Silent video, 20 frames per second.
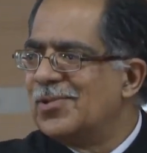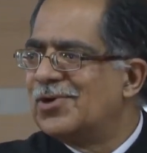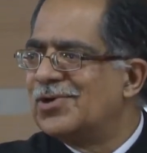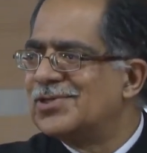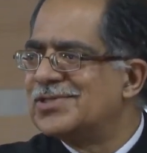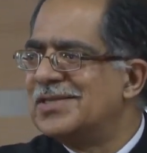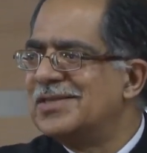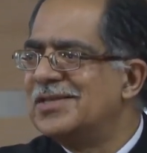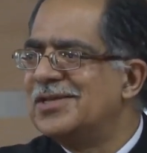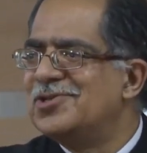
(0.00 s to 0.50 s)

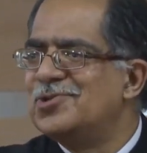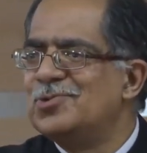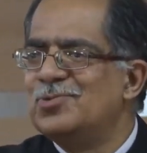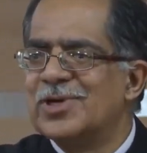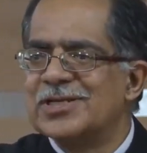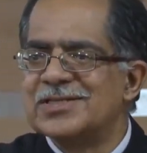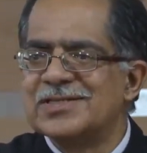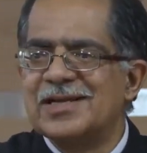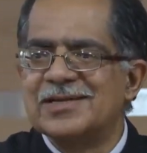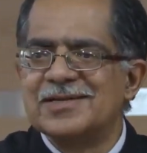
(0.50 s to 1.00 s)
Because in the
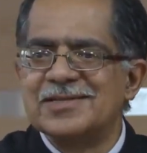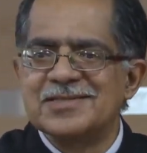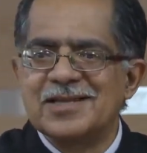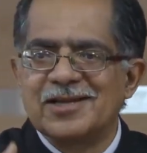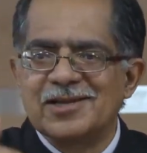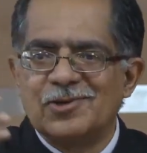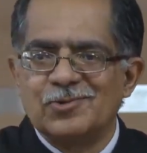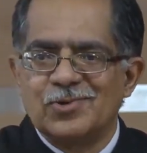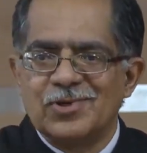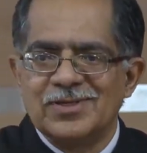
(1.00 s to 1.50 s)
US that is
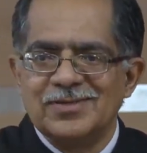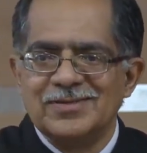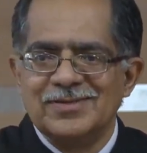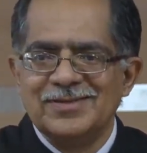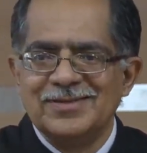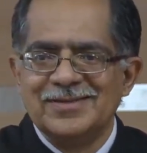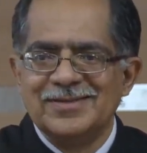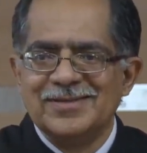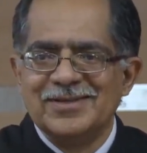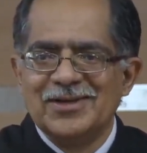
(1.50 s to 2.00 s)
allowed.
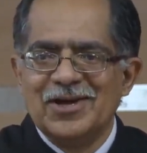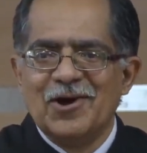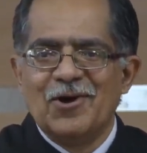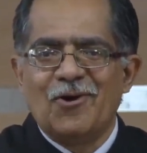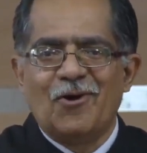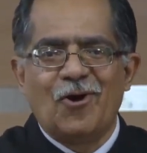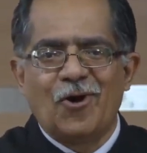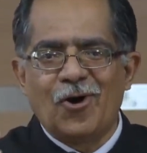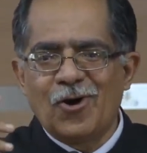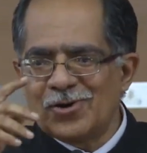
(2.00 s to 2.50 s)

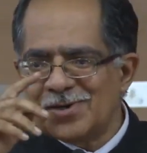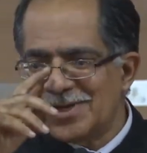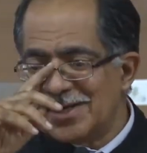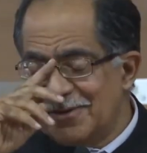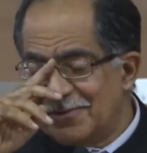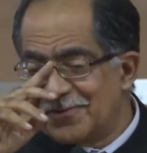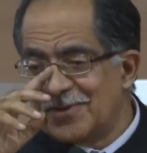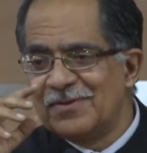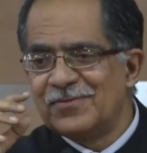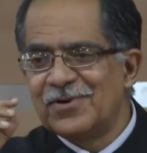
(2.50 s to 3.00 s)
Or
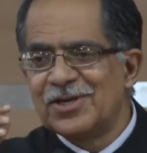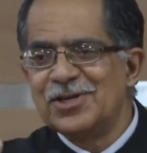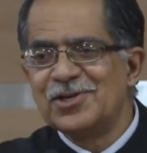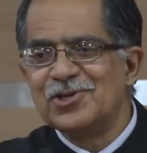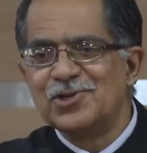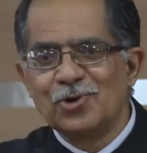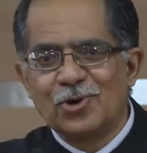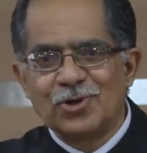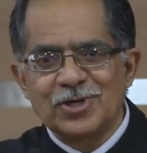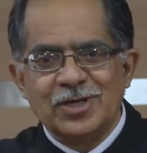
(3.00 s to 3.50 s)
if they were
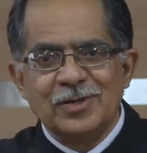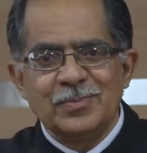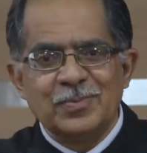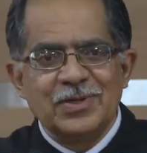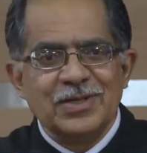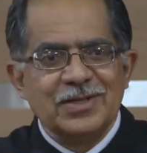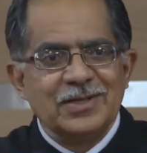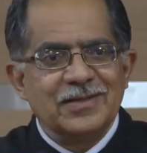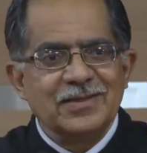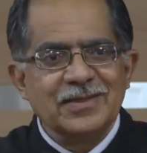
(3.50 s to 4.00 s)
in
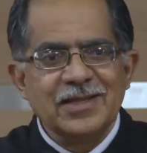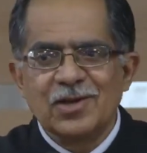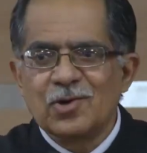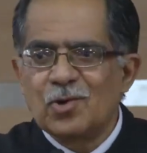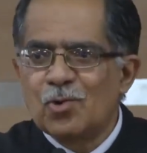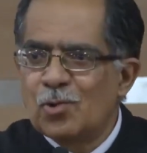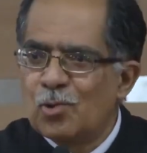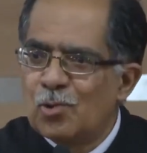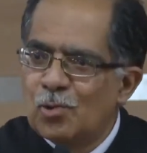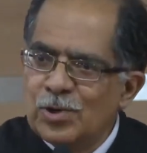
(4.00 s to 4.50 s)
Europe, they
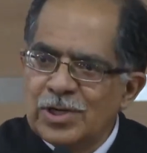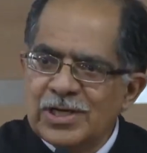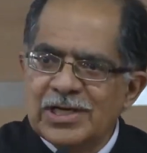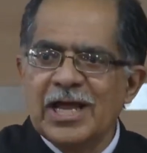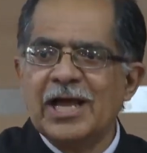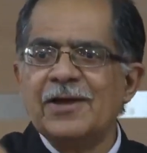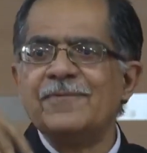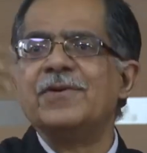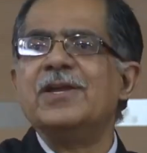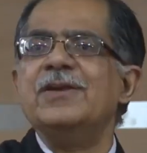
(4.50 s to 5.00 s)
couldn't
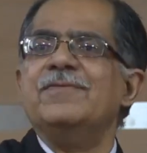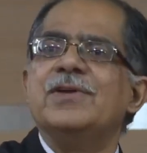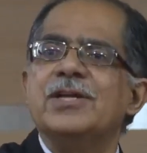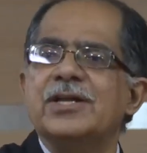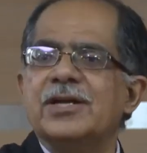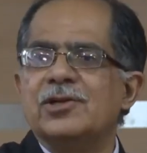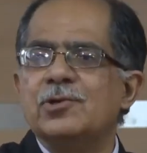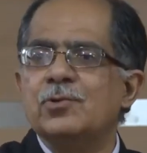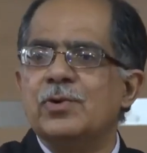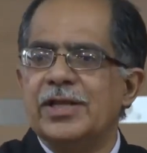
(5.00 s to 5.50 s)
have
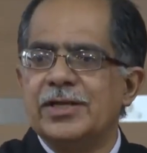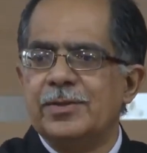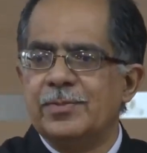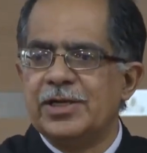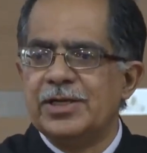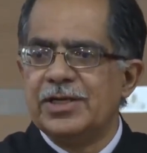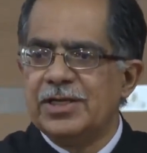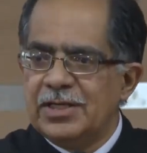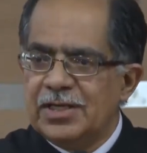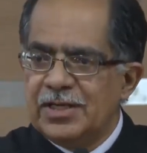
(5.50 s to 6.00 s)
given it to
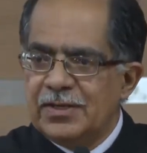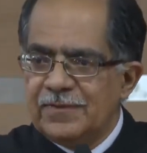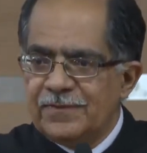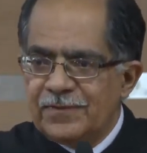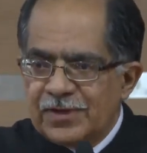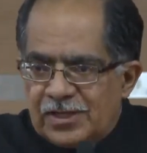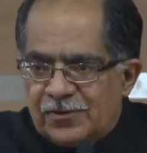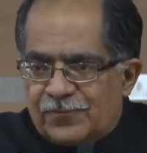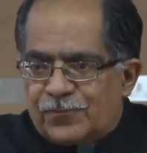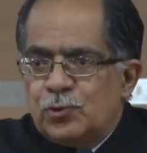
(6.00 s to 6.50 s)
anybody,
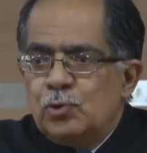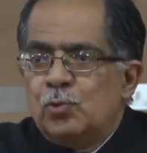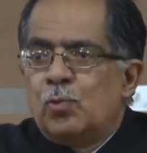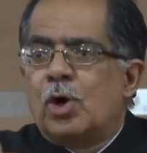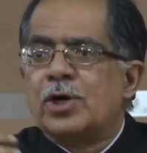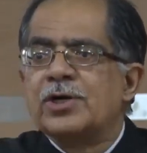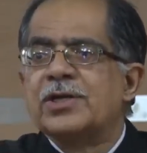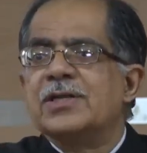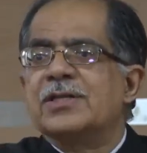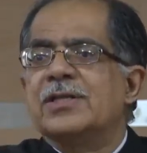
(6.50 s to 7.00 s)
even if you
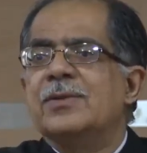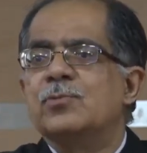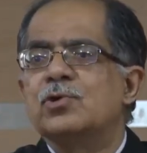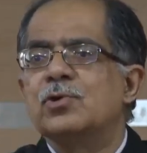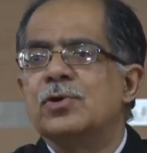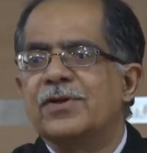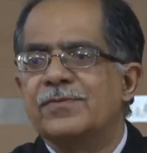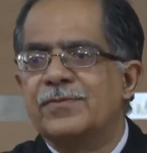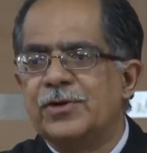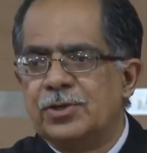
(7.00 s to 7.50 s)
wanted them
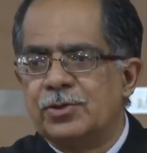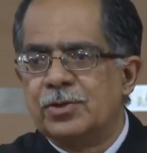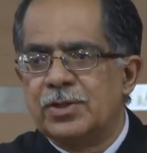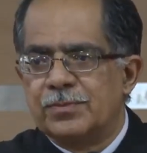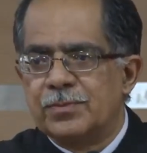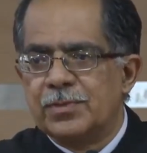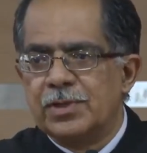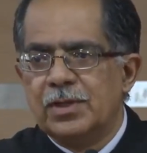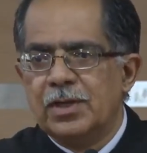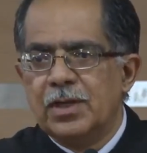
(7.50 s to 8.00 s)
to give it to
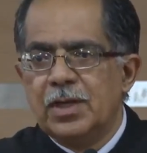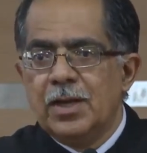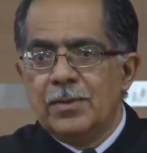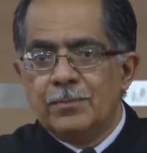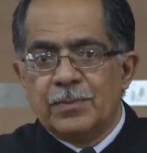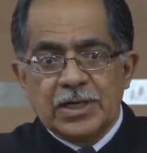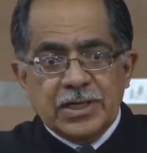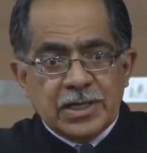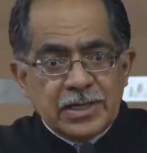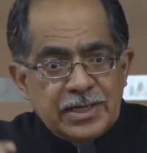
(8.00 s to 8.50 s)
him.
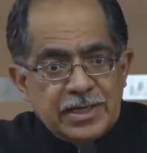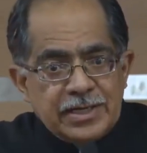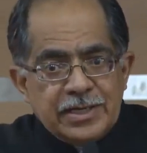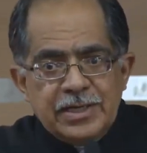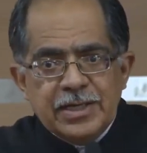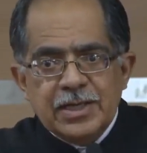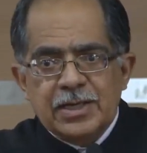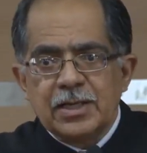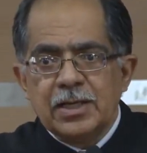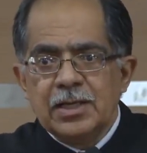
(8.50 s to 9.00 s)
But in
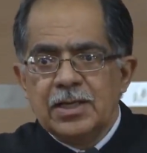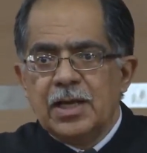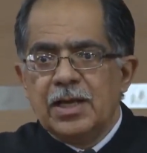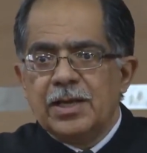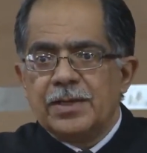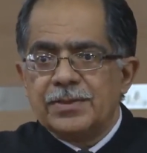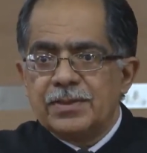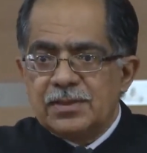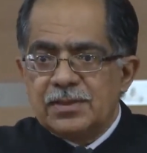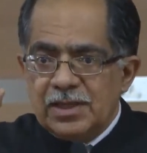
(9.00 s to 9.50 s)
India,
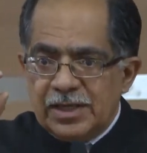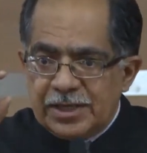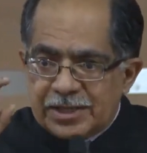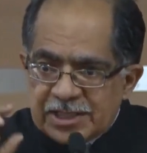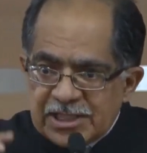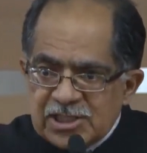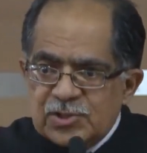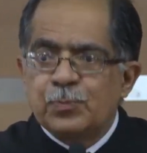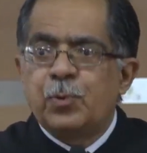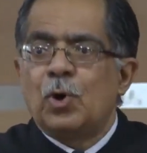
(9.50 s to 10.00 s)

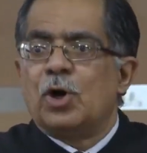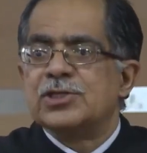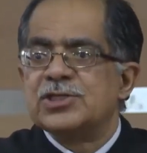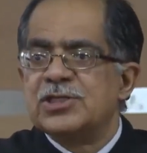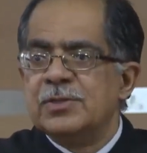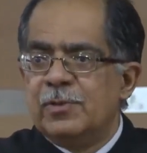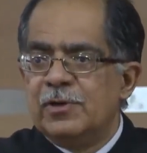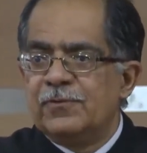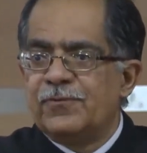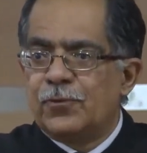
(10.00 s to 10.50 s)
it is
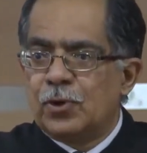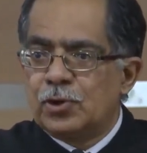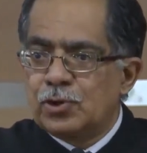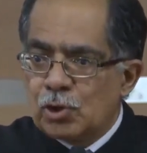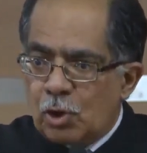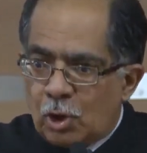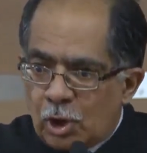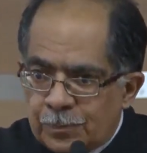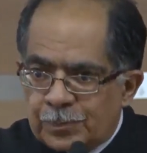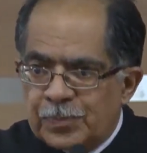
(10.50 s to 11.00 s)
possible for
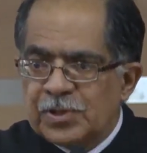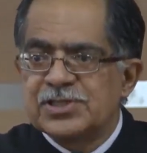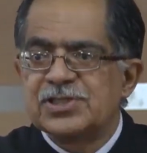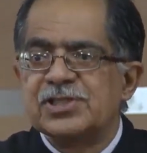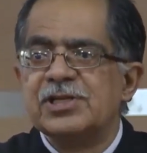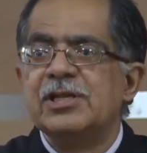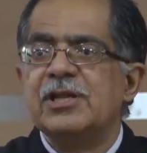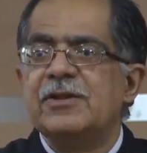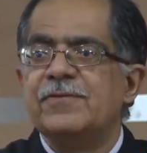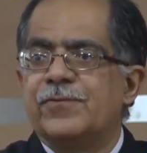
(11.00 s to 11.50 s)
your
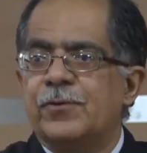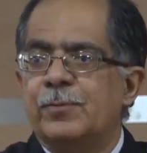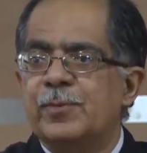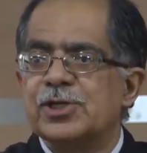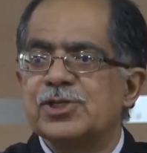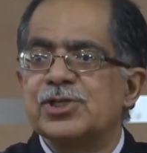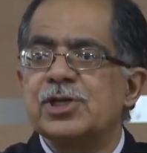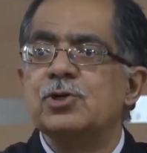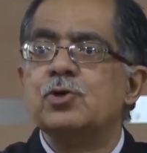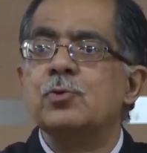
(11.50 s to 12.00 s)
personal
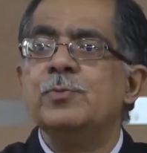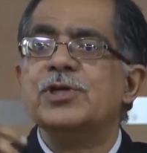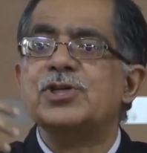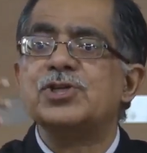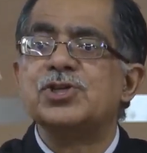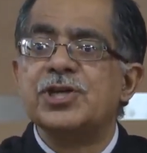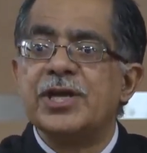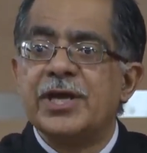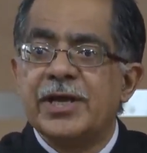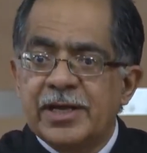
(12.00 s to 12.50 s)
information to be
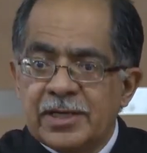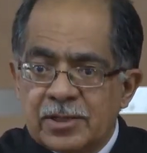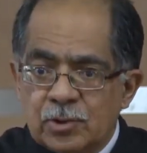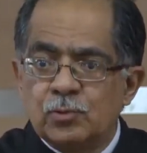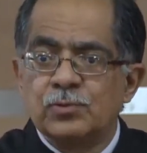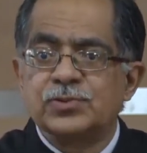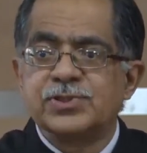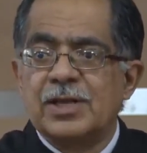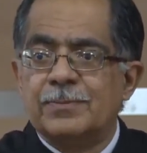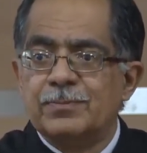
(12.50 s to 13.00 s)
shared
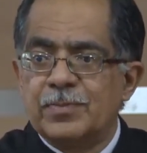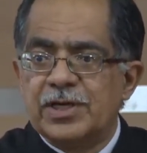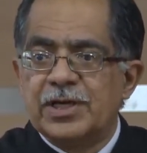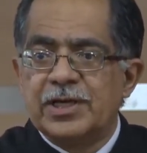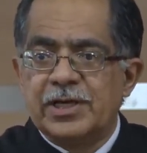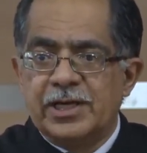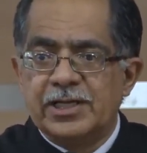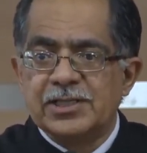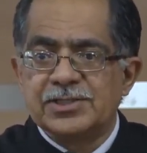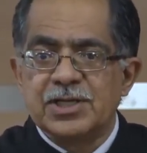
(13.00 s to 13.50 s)
to
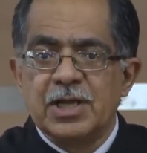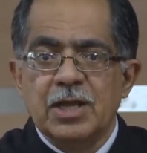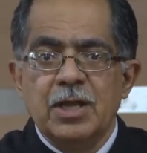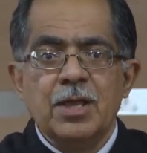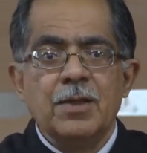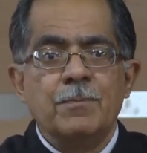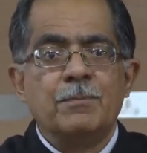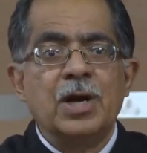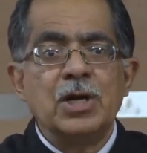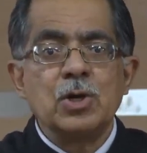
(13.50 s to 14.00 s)
somebody else,
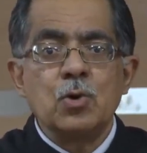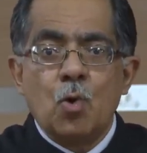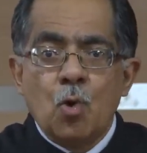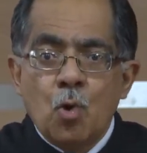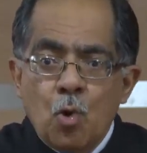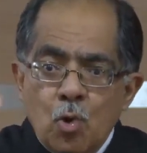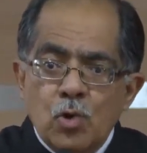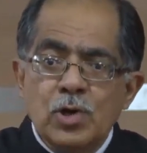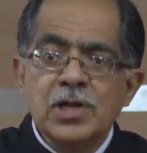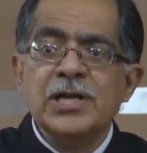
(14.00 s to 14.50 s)
but
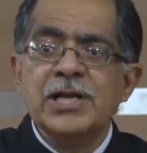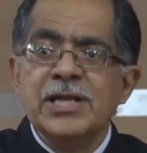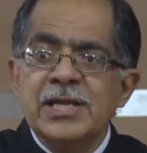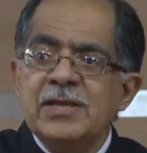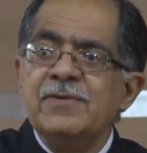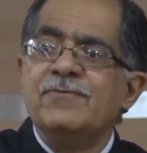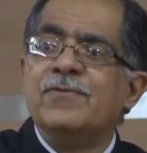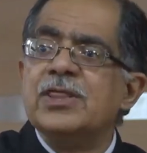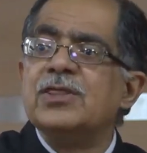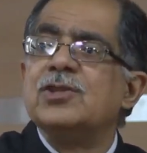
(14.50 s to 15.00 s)

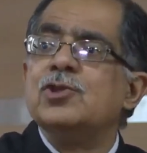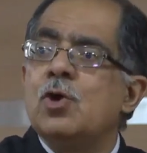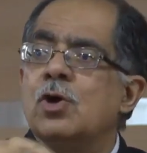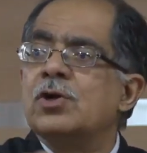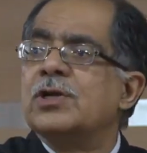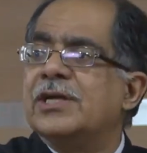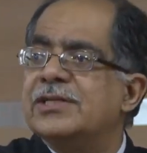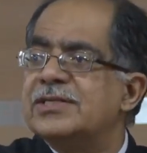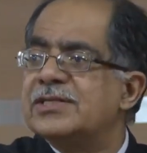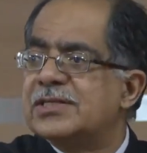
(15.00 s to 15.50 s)
only with
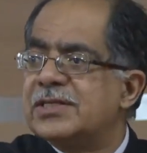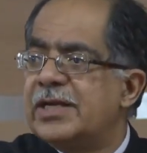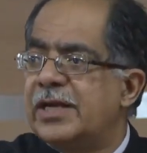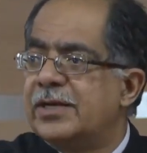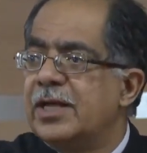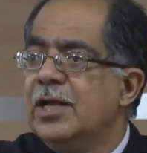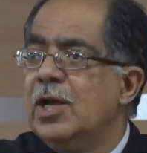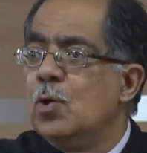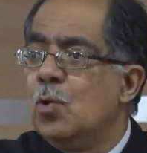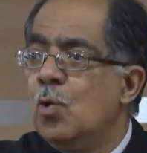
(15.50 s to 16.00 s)
your
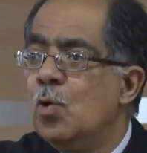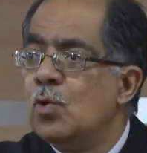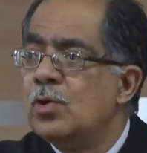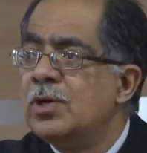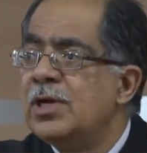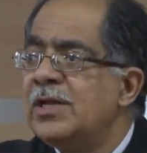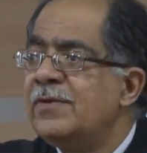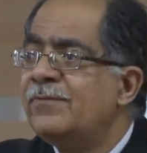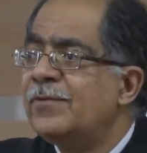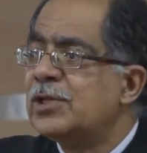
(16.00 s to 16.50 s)
consent,
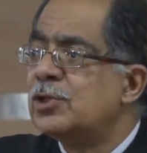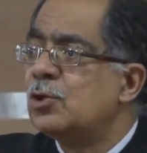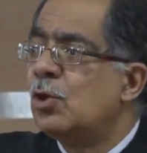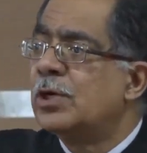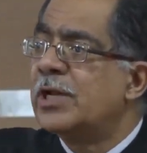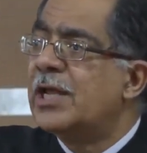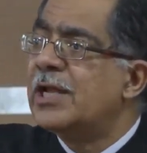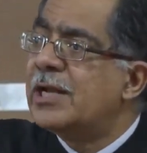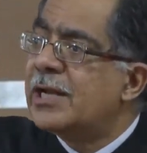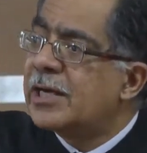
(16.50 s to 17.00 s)
only with
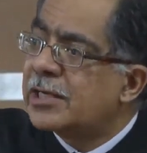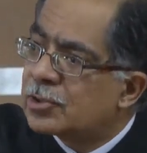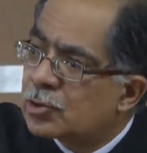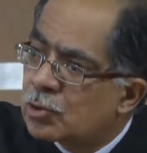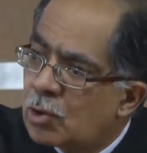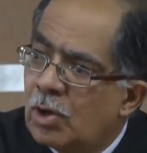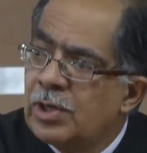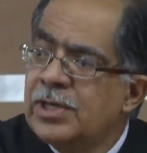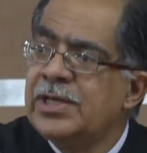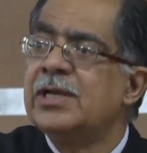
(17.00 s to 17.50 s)
your
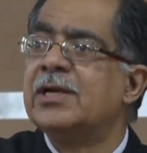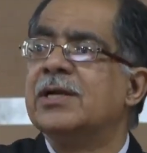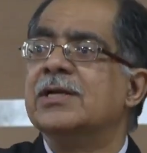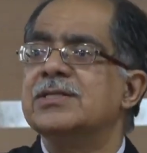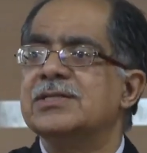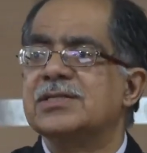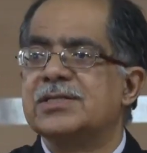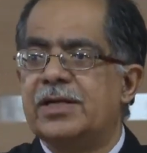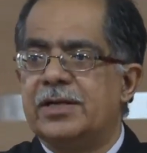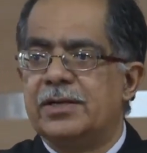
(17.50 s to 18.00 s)
electronic
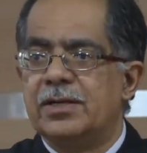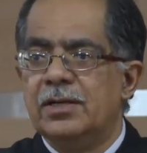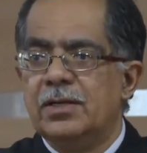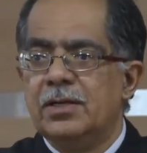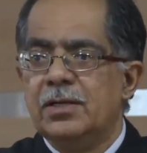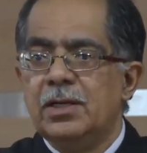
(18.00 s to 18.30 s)
consent.